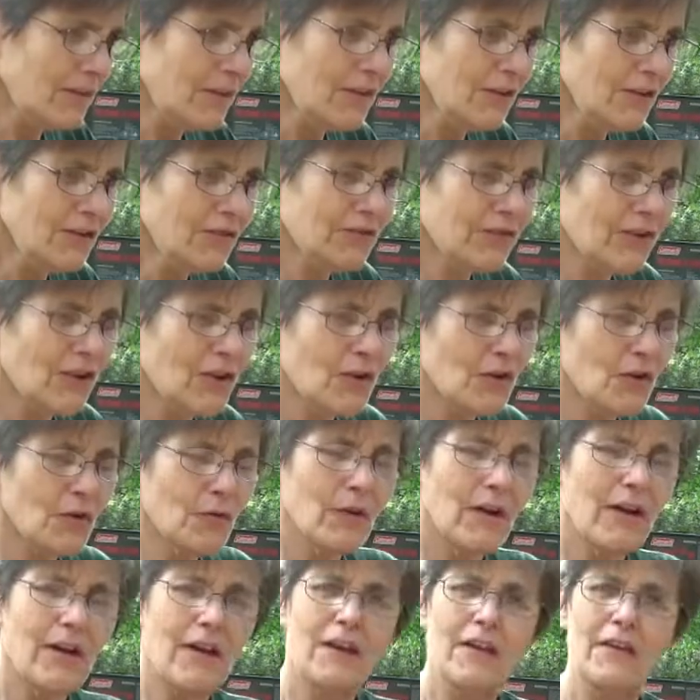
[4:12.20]
So
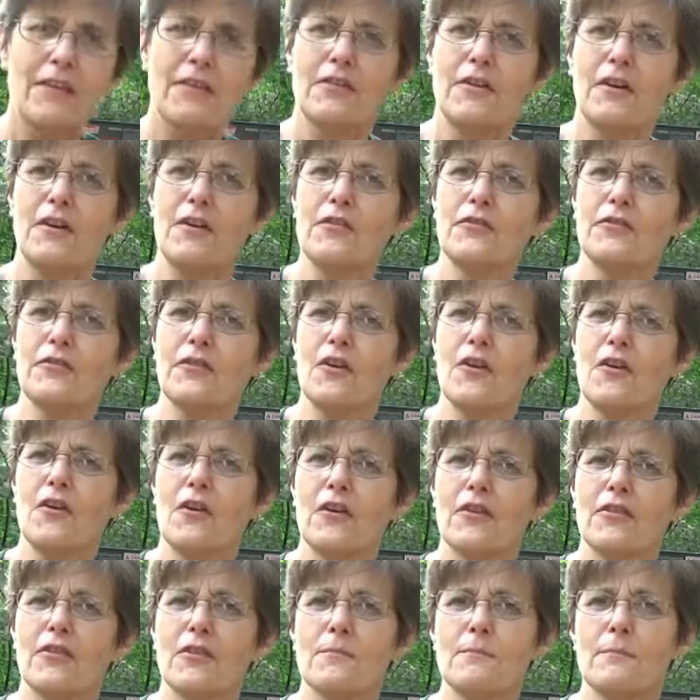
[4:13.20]
those
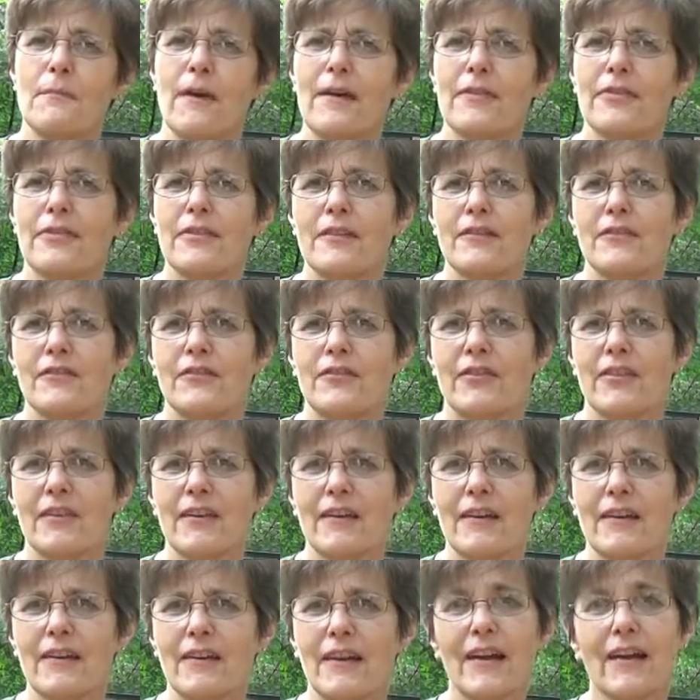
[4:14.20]
are the methods
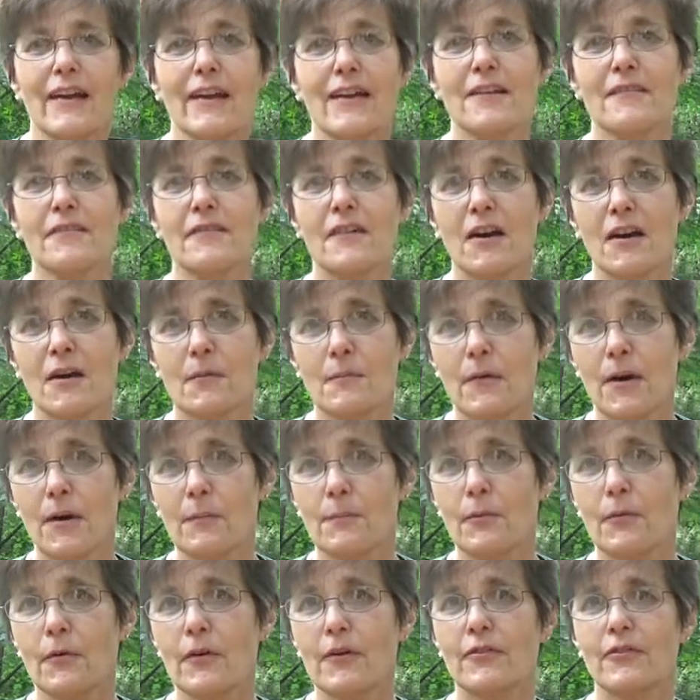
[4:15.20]
that I have come
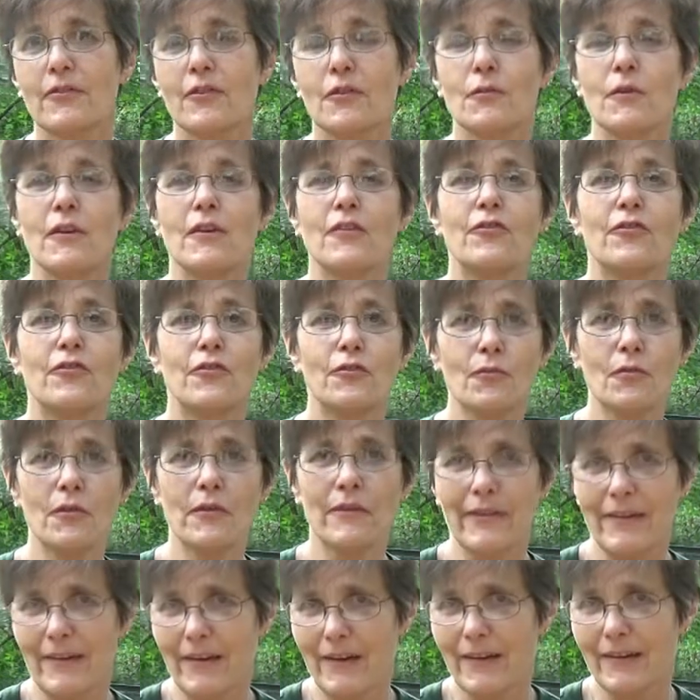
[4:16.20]
up with to ensure
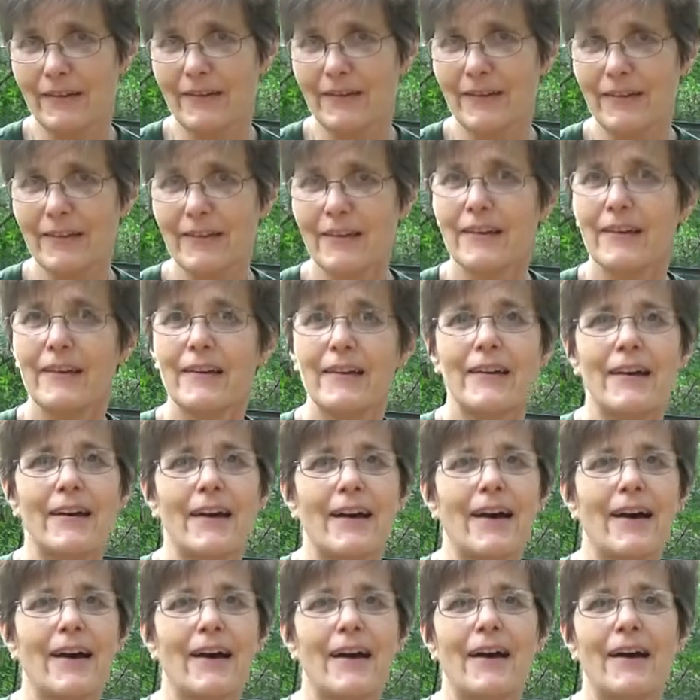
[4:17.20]
that
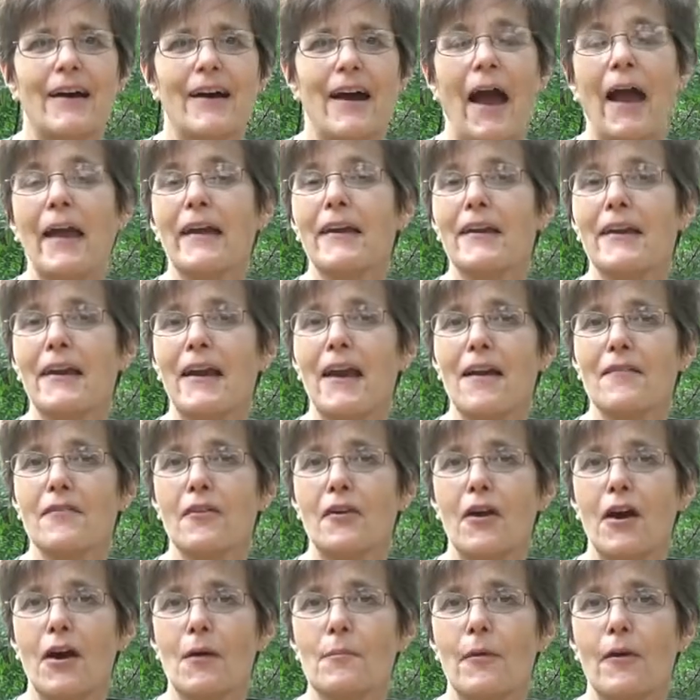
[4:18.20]
I can have a
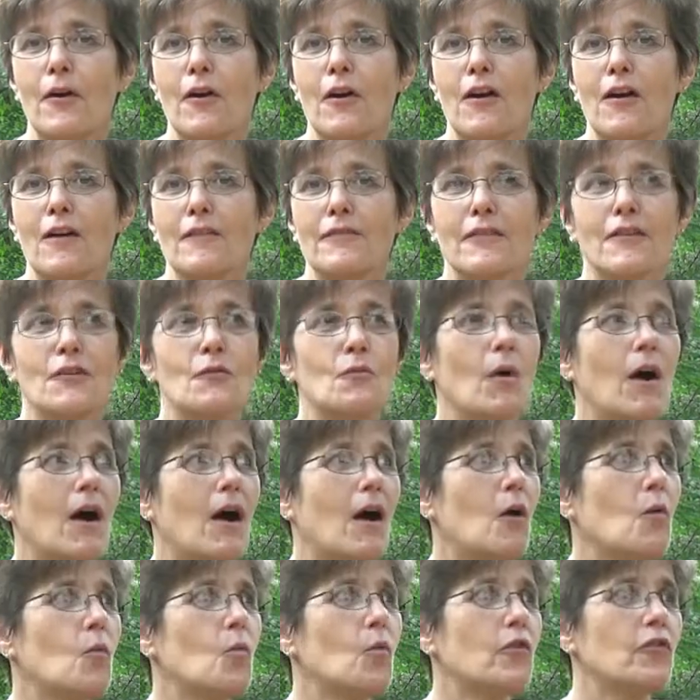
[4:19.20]
cup of coffee
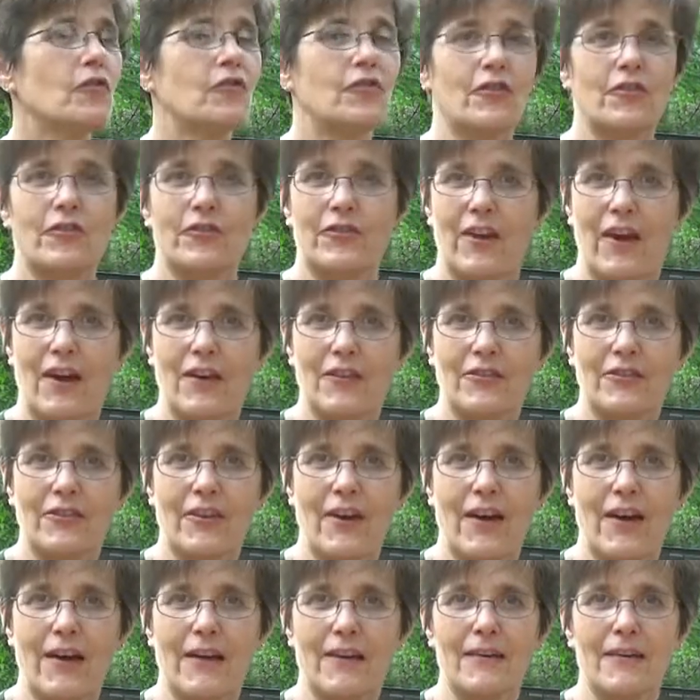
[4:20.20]
while we're just
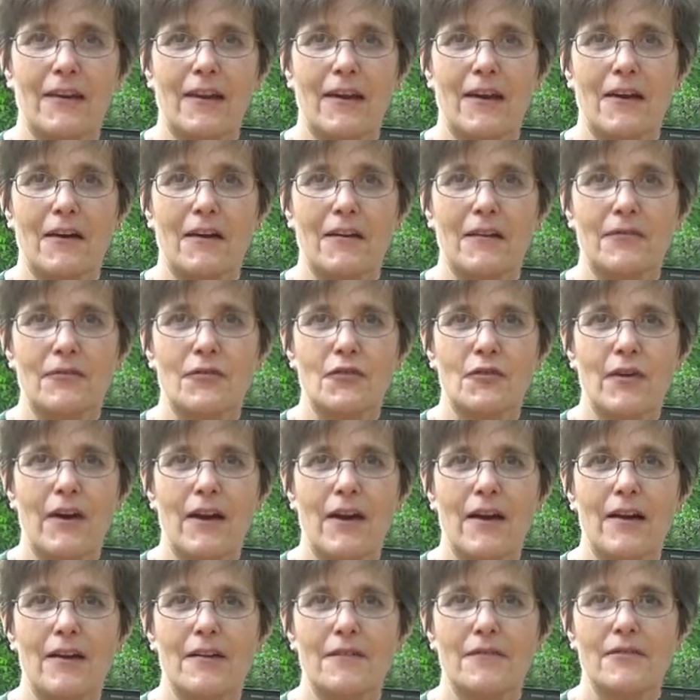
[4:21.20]
outside. Now, if you
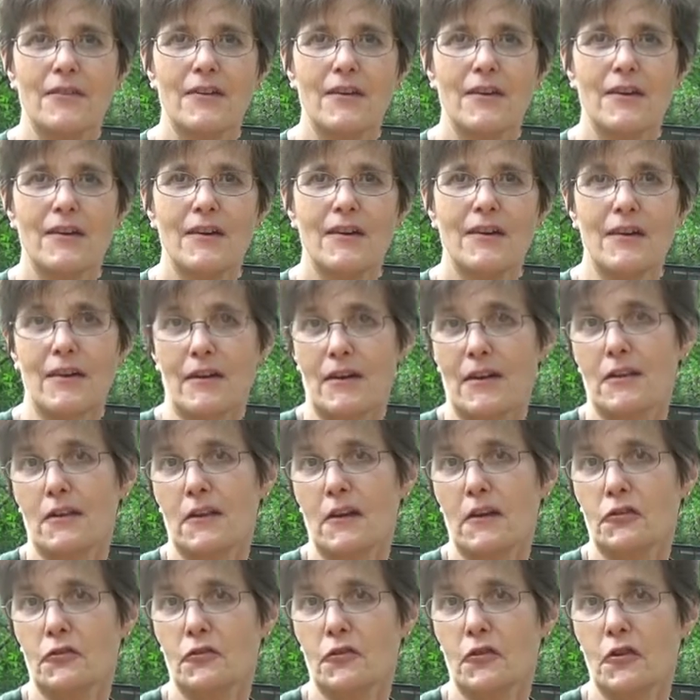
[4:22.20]
have
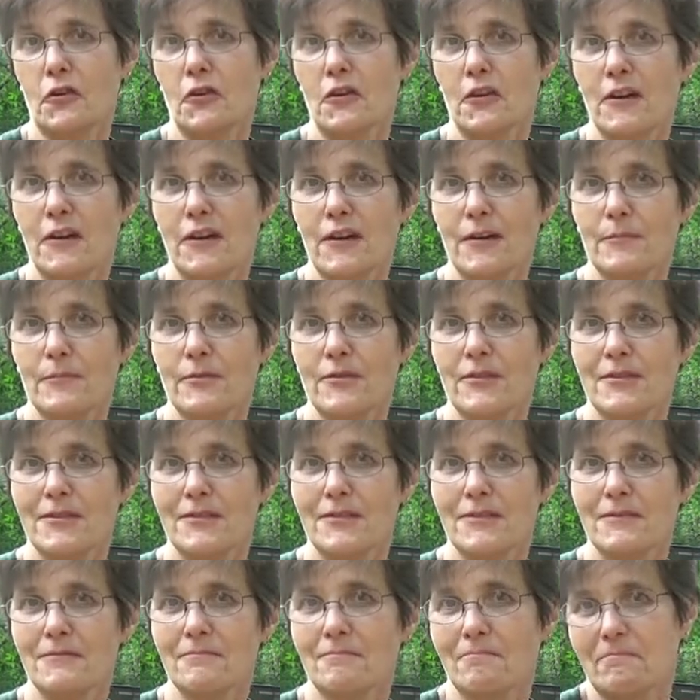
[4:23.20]
electric hookups,
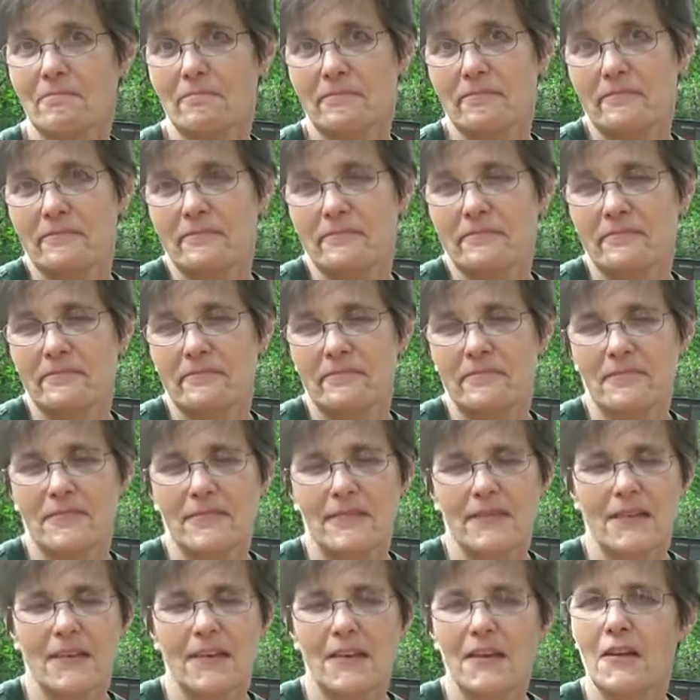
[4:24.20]

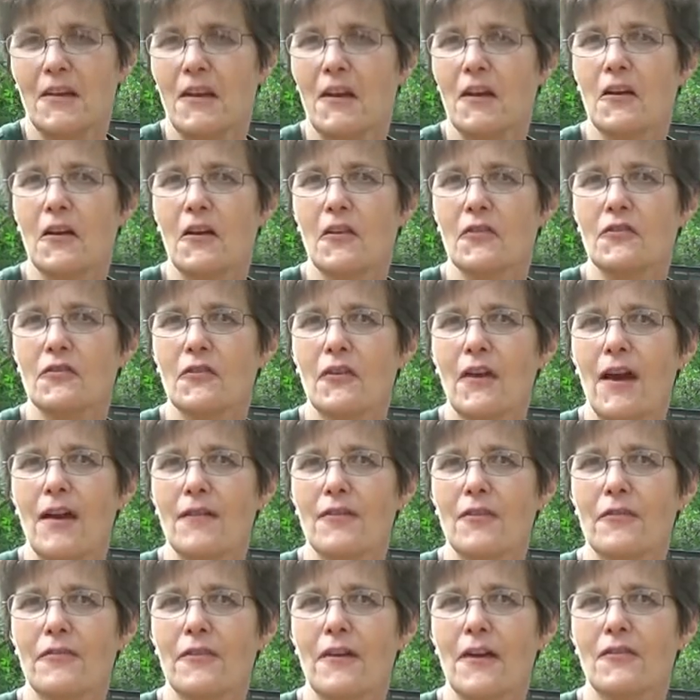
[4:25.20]
you can also have
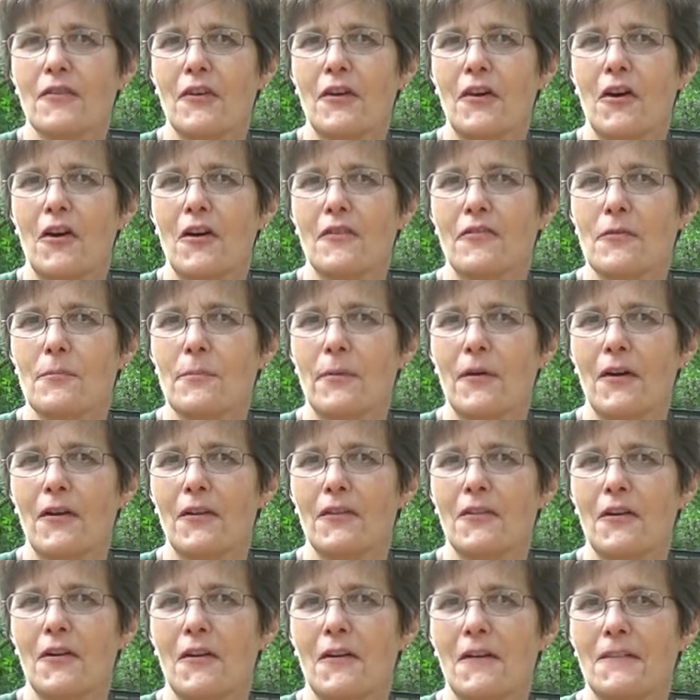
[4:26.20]
your favorite coffee pot
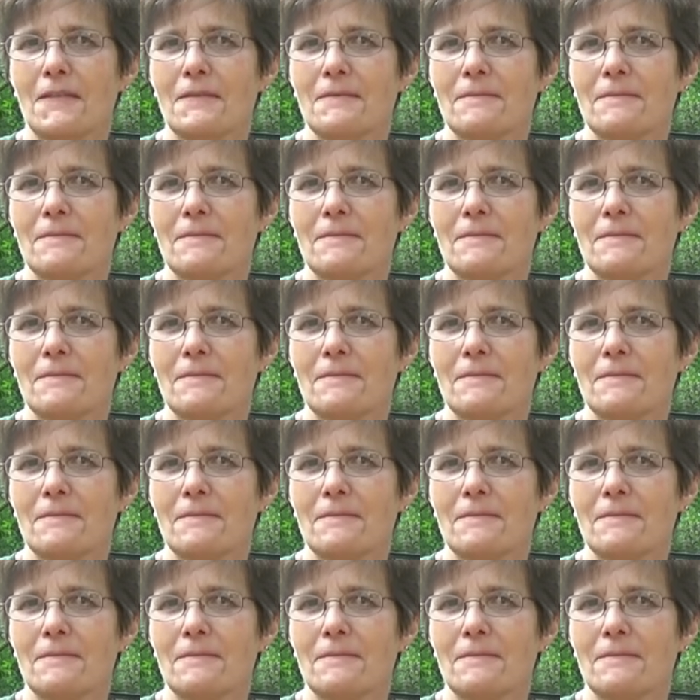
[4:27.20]
along.